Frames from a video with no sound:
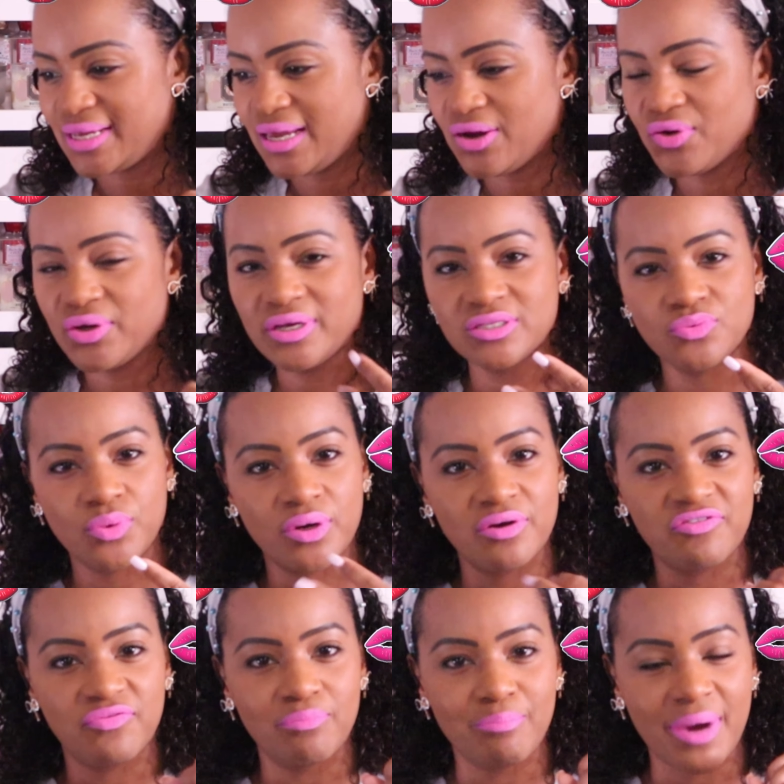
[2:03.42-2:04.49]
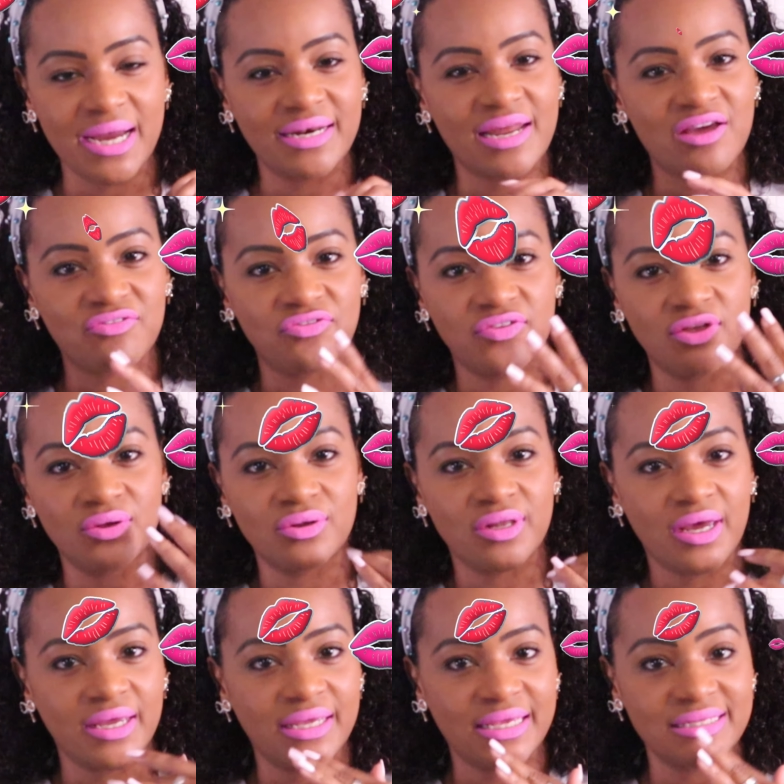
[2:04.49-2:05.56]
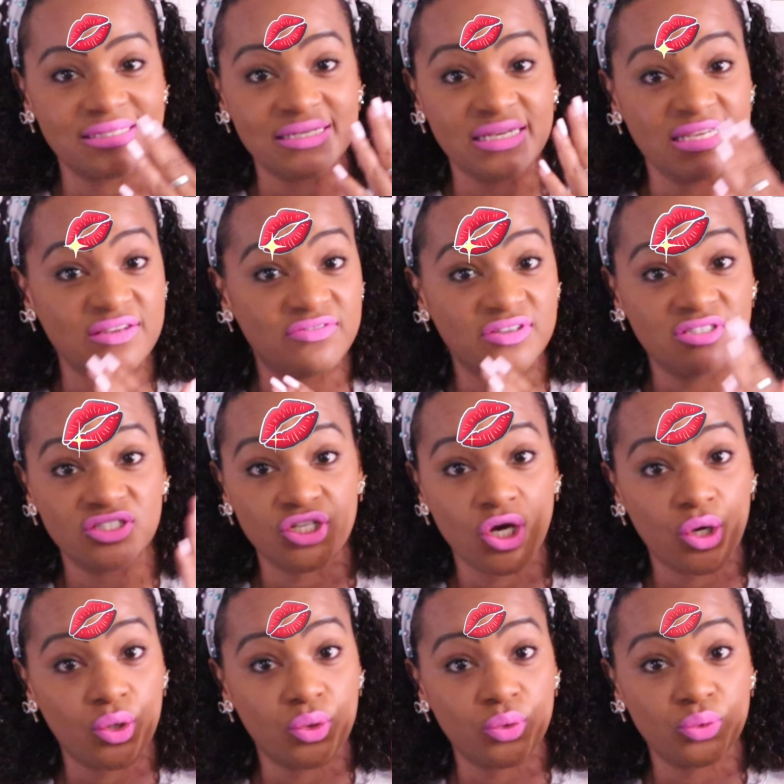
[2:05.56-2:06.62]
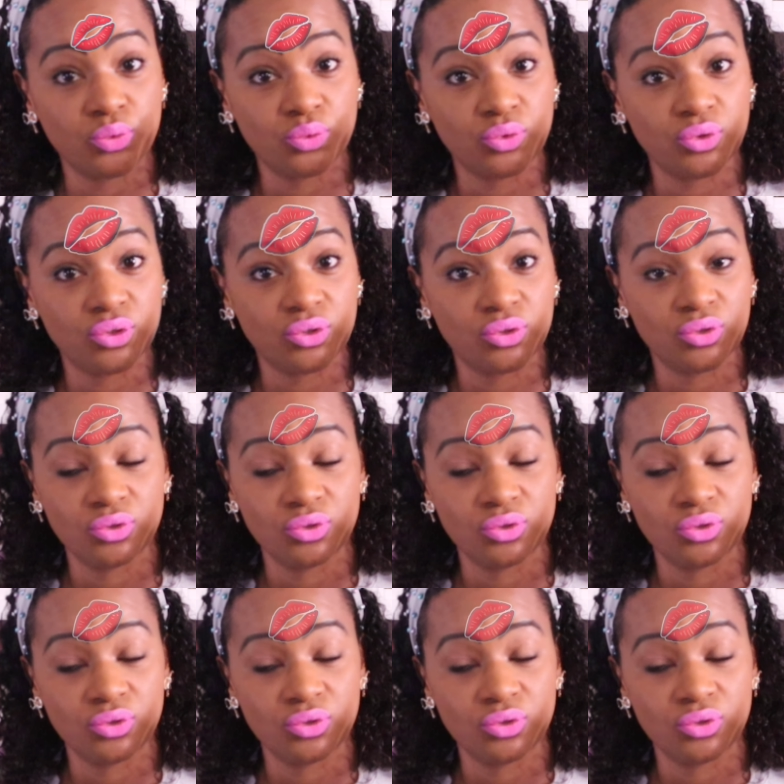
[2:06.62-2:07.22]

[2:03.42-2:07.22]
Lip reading: areas where it might not feel like it's even toned.